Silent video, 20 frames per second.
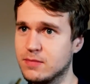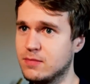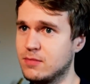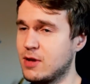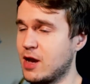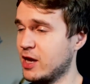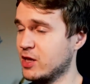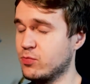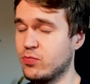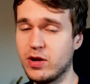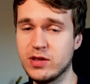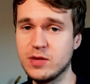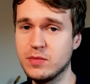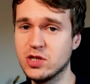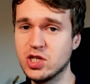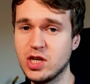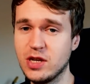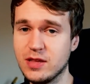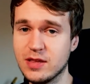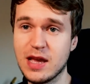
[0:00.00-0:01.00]
as pressing
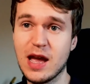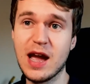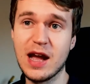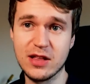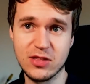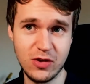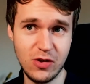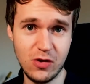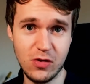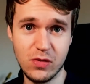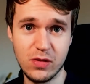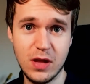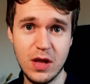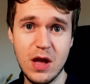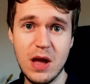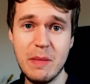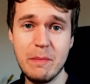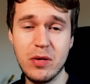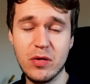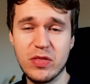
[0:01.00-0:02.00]
machines at all.
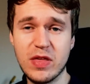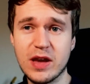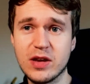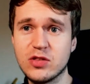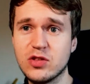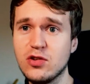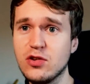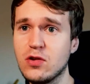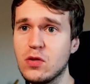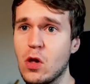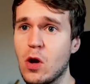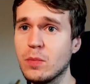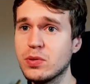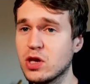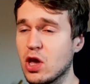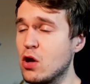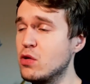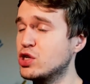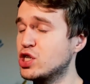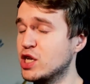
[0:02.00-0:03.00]
But thanks to Klopp's
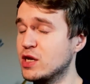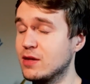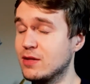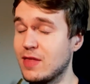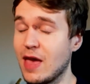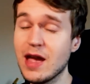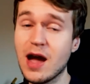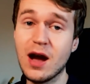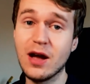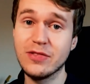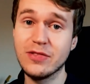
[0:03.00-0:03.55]
coaching, they are